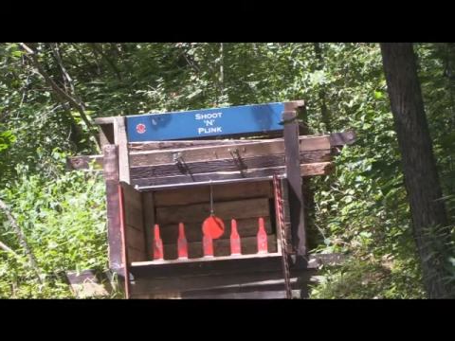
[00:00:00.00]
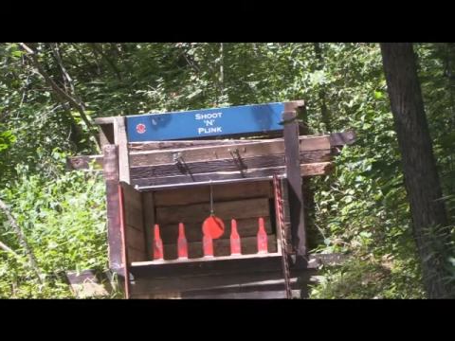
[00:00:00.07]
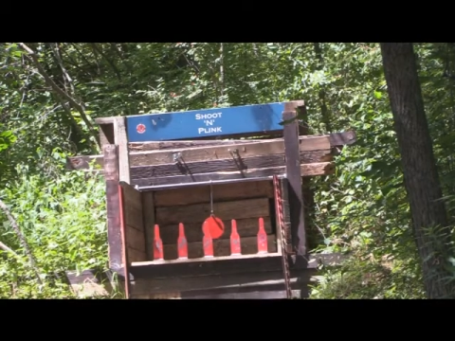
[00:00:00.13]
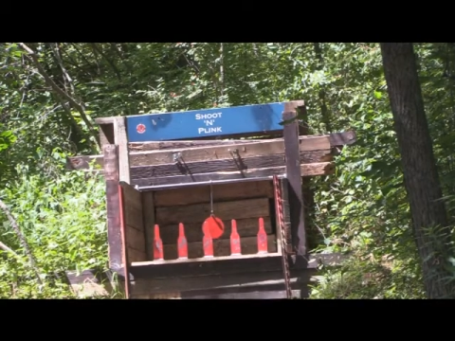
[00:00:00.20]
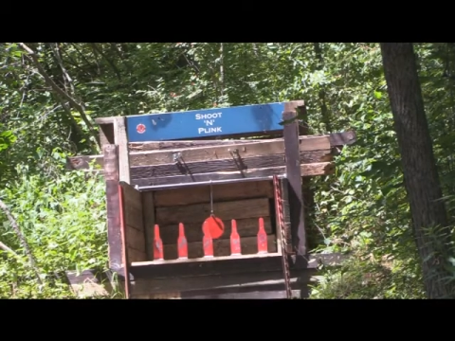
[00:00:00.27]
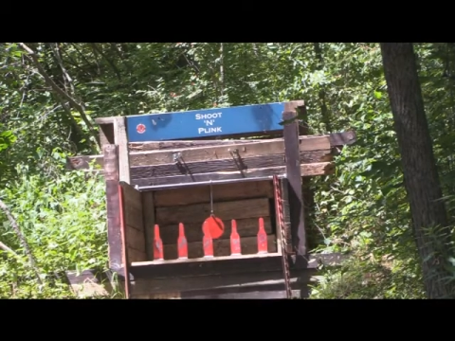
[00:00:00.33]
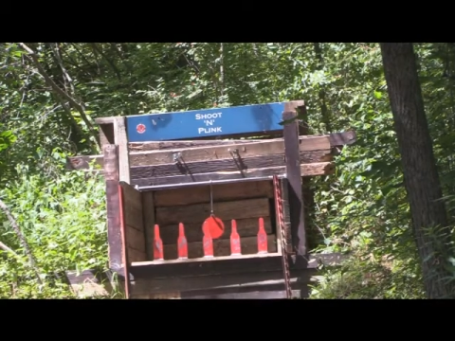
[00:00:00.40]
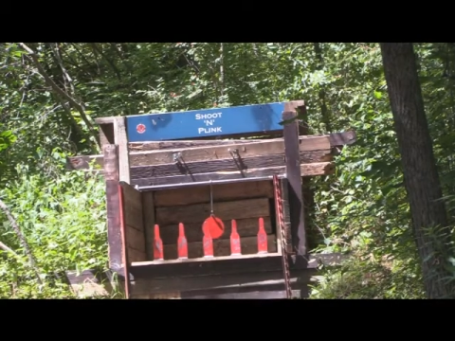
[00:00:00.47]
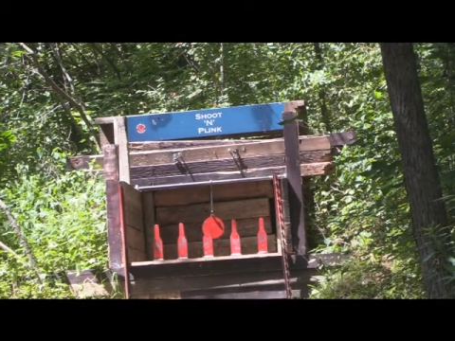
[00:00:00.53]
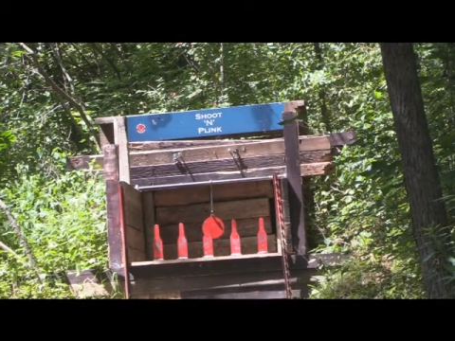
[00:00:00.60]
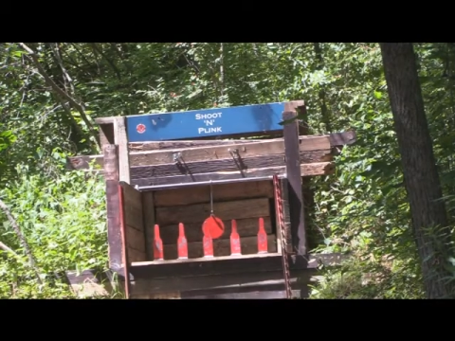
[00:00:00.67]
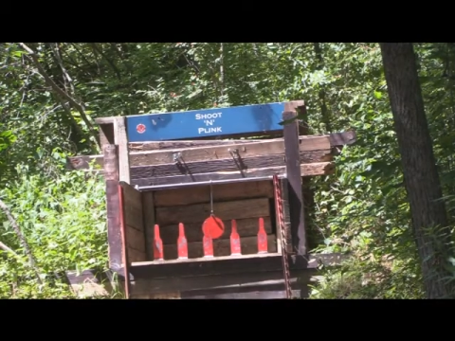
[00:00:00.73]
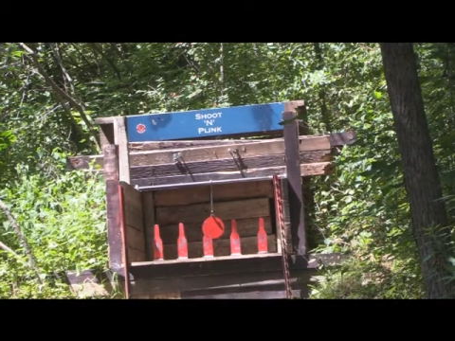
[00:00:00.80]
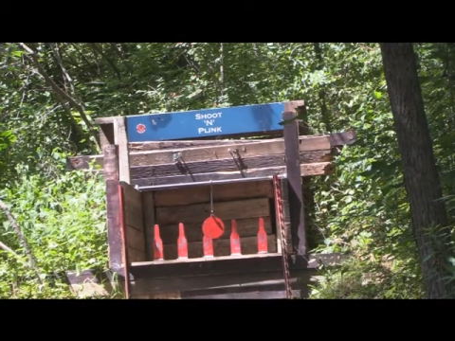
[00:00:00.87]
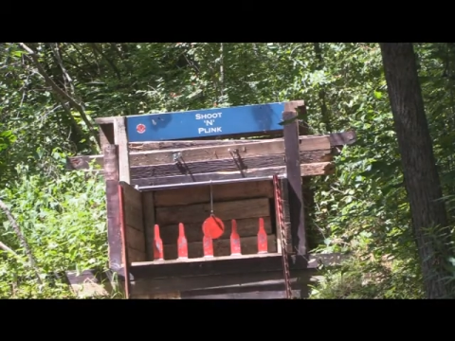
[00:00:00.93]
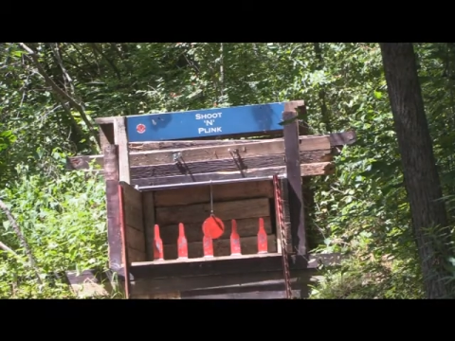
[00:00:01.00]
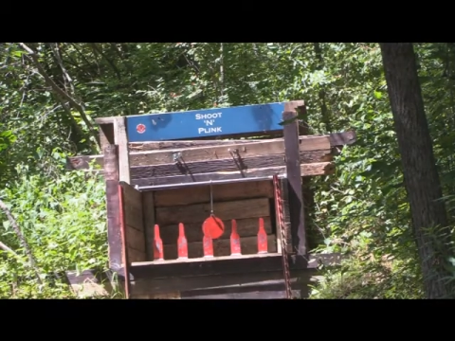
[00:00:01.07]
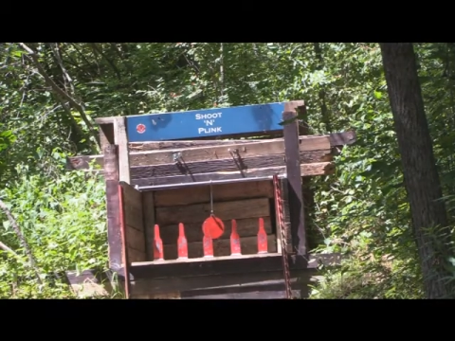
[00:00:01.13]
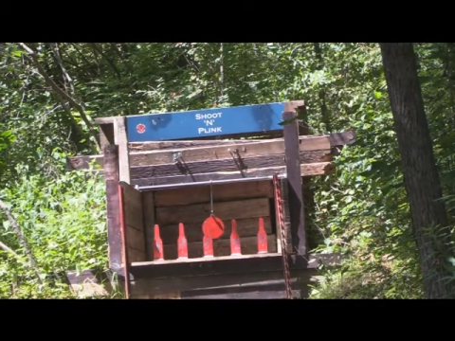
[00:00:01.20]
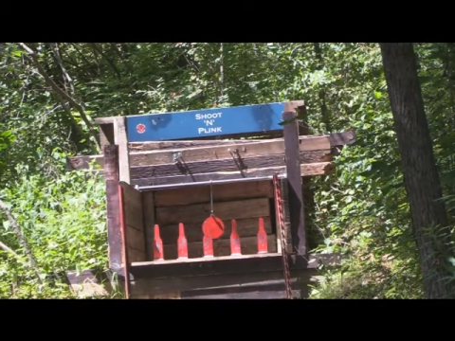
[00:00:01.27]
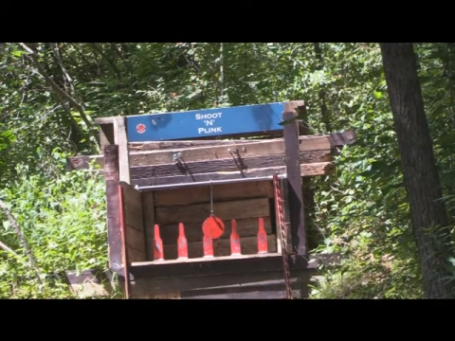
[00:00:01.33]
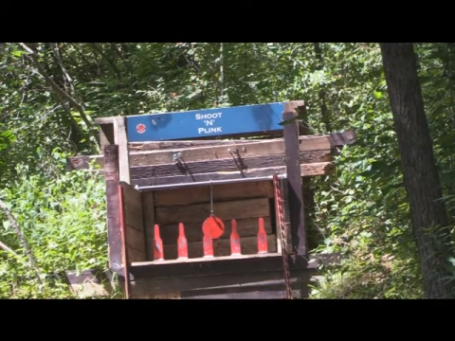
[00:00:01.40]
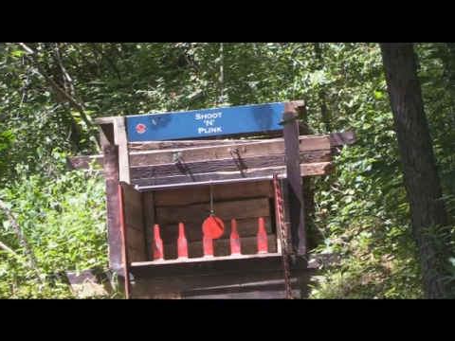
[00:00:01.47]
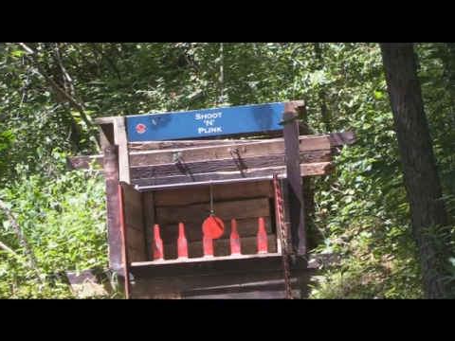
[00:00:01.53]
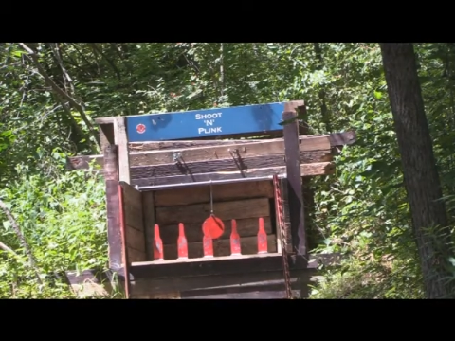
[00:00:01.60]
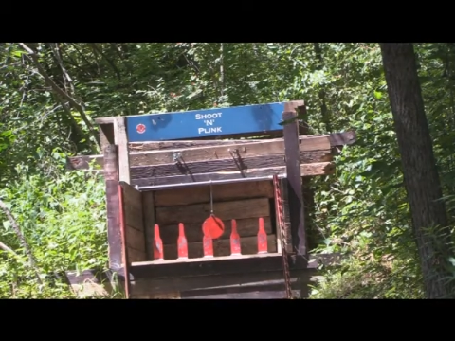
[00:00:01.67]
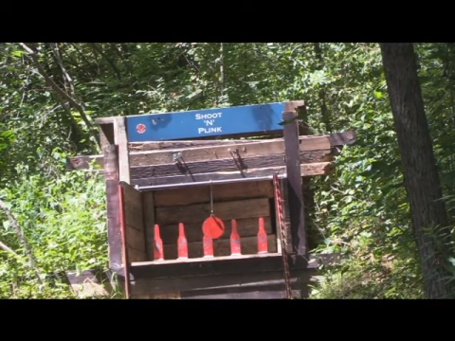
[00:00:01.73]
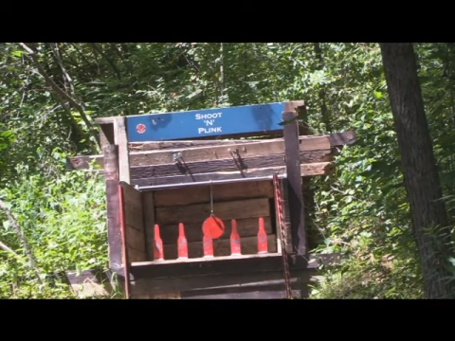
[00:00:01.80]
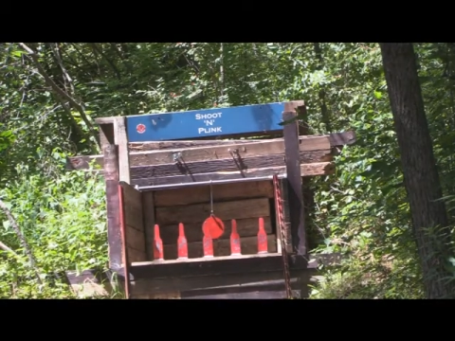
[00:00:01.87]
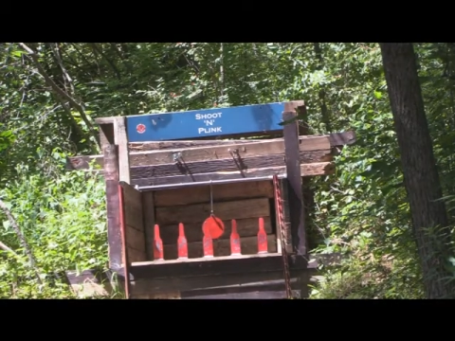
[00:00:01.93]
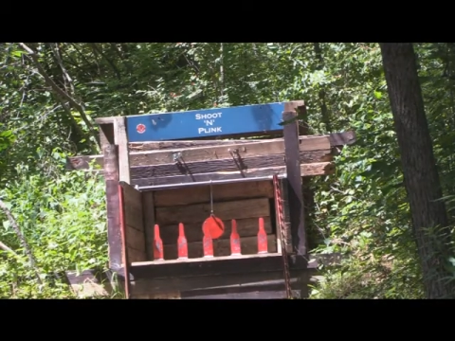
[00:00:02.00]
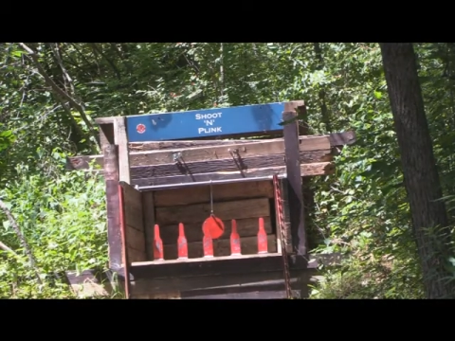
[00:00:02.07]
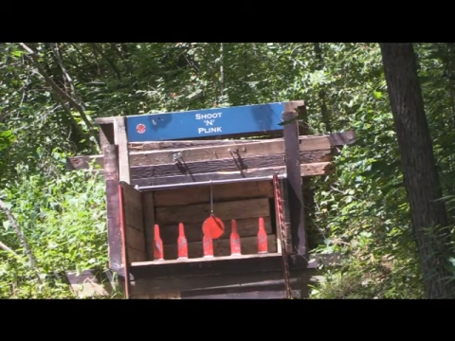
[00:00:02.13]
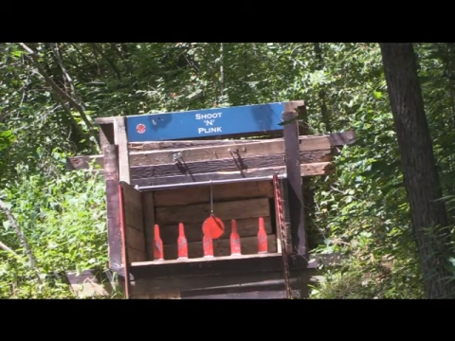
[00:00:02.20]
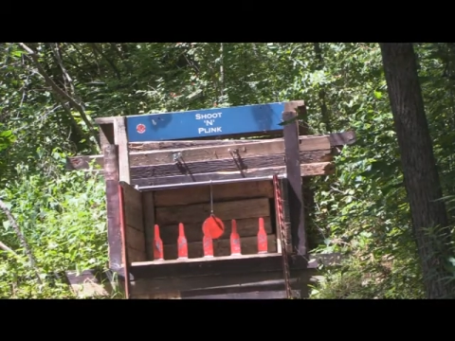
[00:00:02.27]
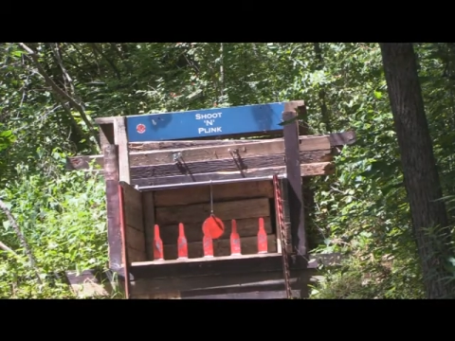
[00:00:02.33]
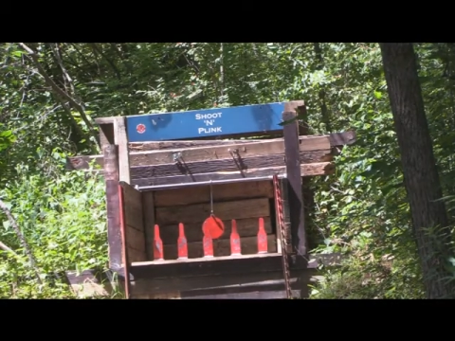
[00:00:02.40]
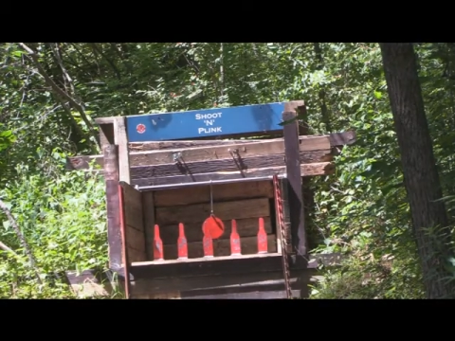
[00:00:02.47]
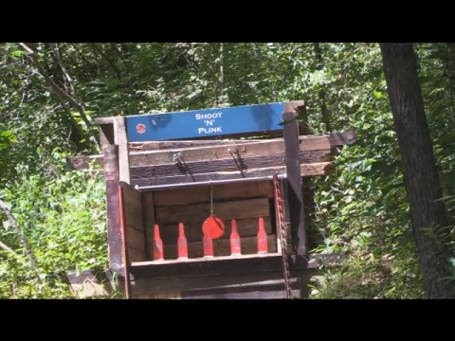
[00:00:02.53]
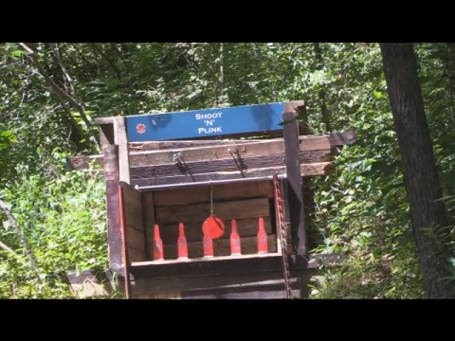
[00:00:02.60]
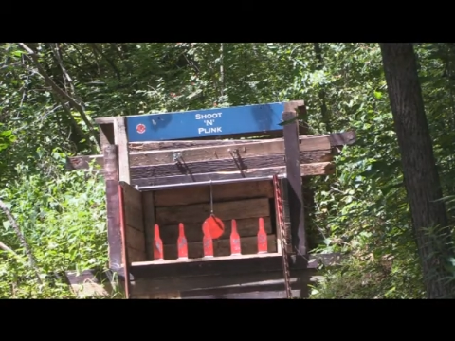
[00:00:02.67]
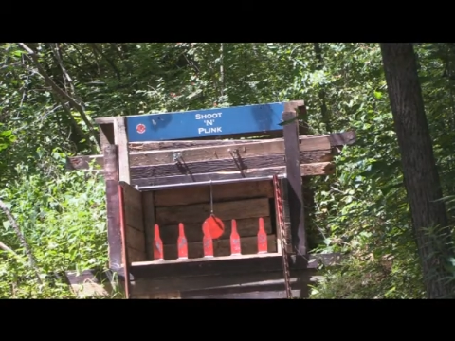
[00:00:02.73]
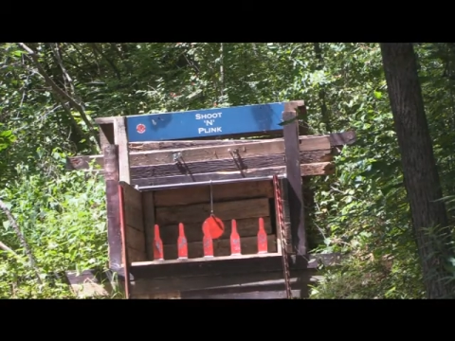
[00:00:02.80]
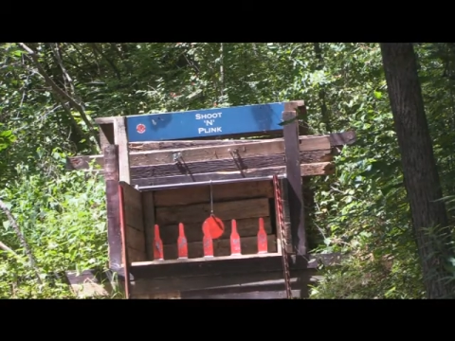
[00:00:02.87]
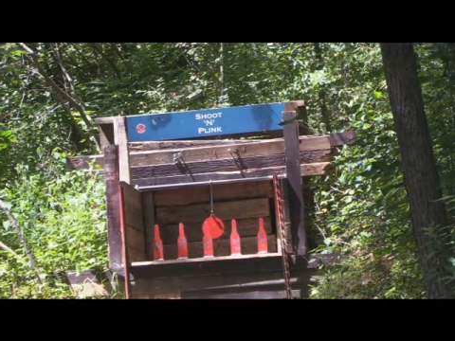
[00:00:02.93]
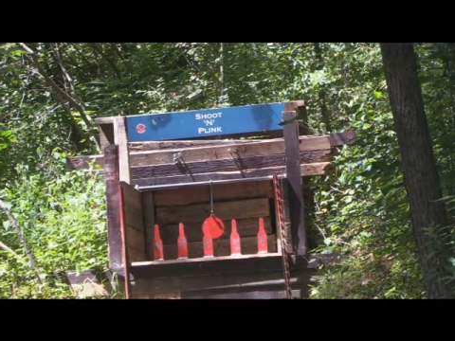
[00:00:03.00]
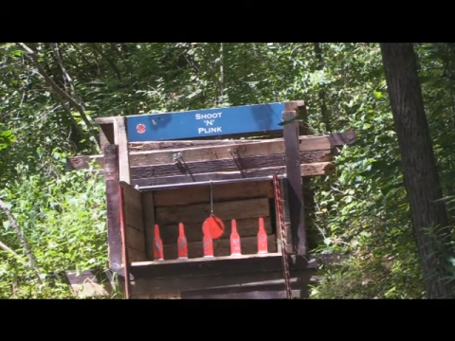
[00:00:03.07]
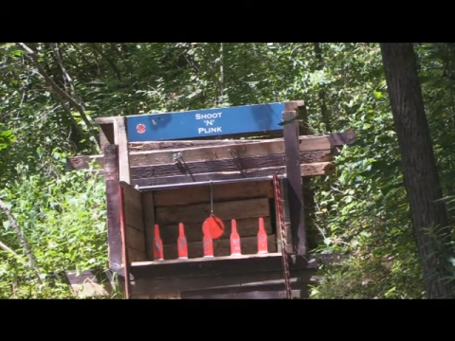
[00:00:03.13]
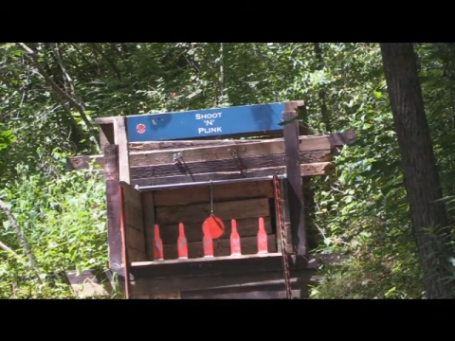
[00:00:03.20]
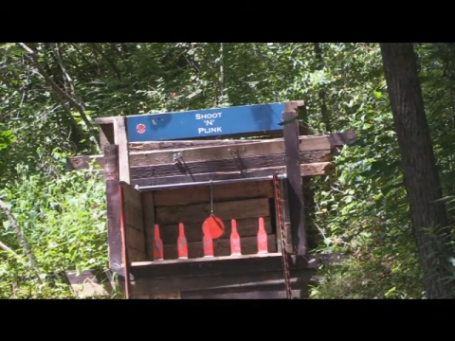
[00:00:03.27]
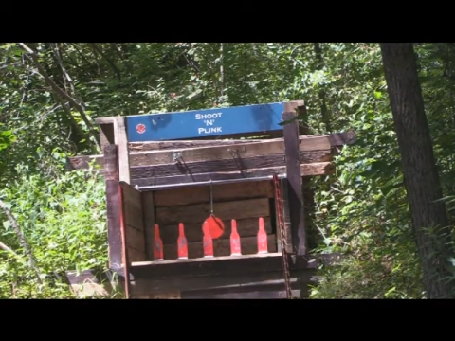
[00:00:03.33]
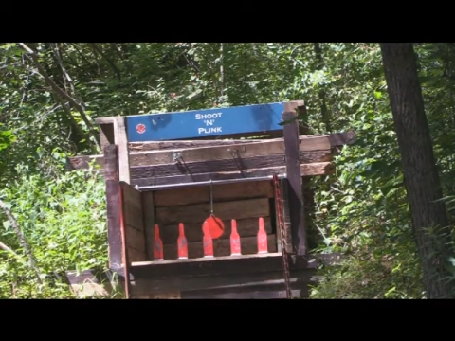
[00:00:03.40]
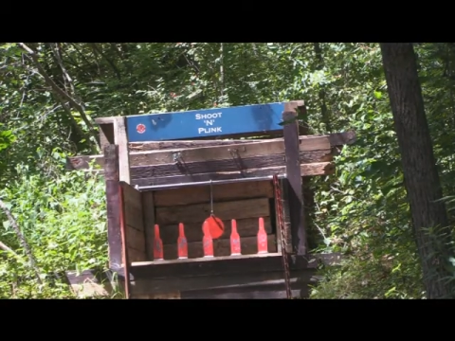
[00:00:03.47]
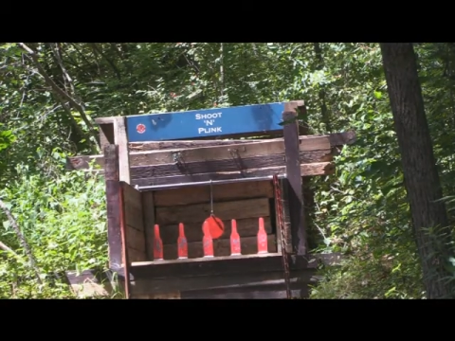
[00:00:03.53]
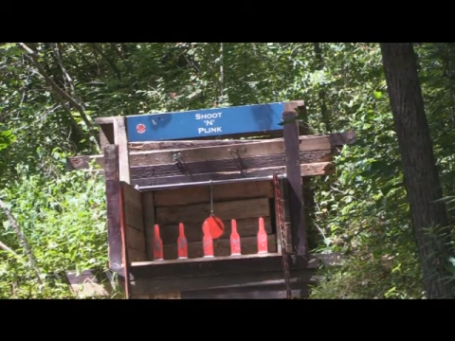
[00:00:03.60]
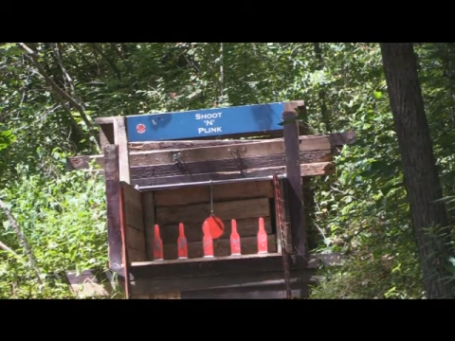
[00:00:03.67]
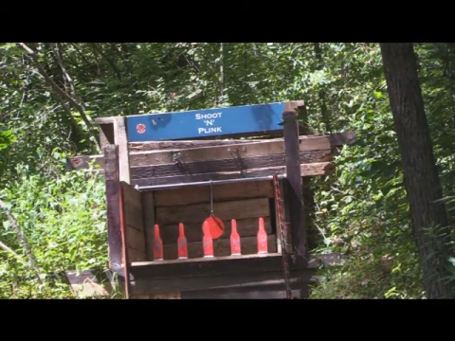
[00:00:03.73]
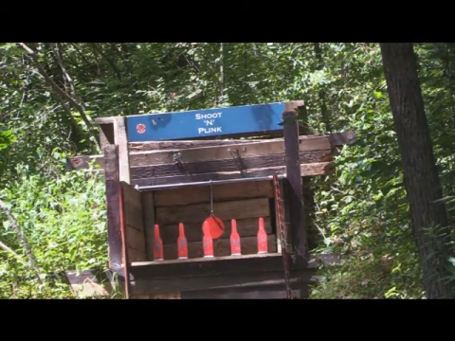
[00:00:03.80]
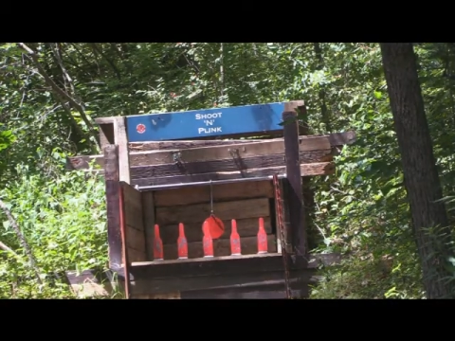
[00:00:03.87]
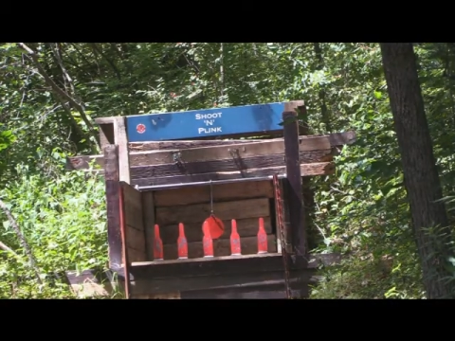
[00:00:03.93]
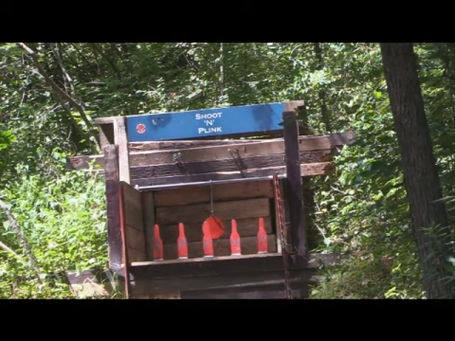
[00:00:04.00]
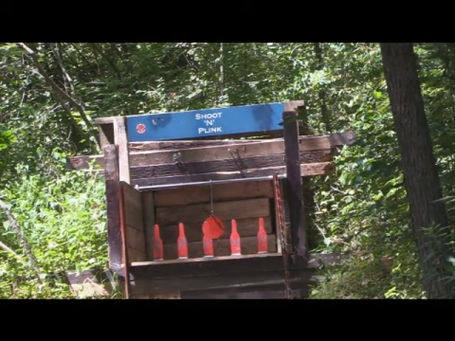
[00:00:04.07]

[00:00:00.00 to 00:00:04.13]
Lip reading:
[unreadable: no face in view]